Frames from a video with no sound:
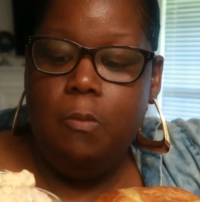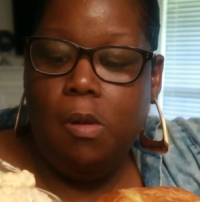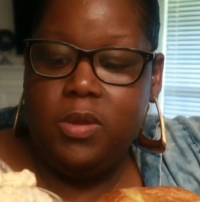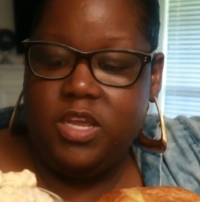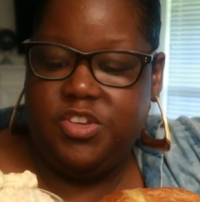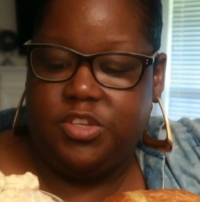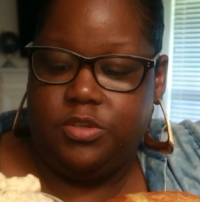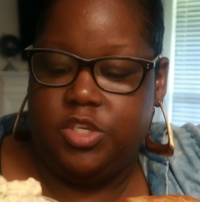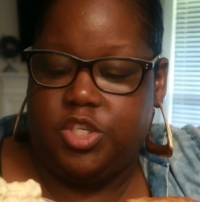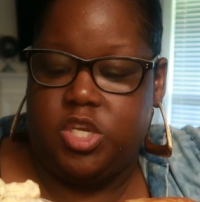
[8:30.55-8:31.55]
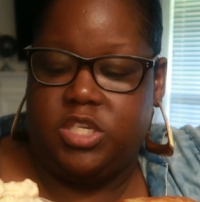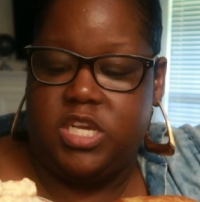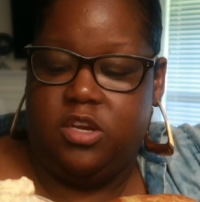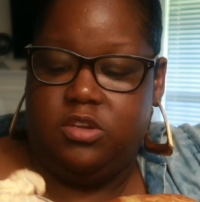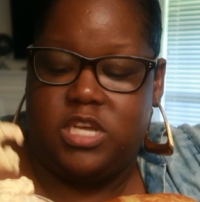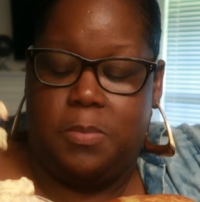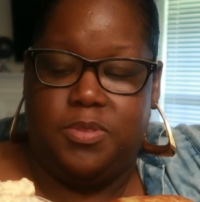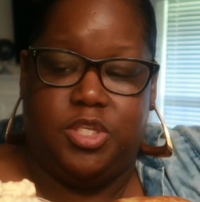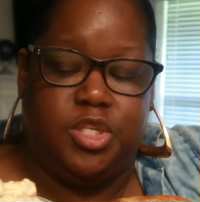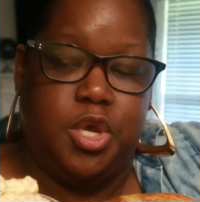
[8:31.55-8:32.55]
But when I just saute it on top
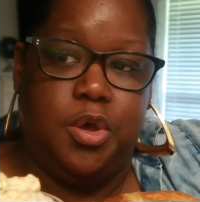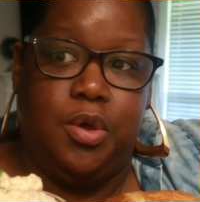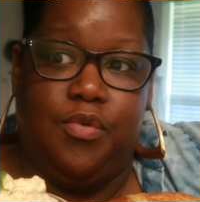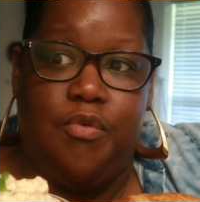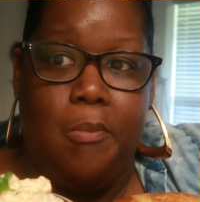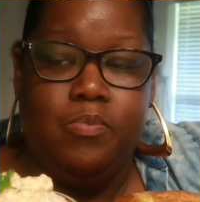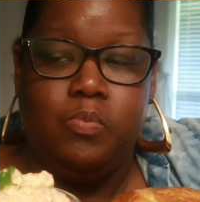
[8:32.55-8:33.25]
of the stove,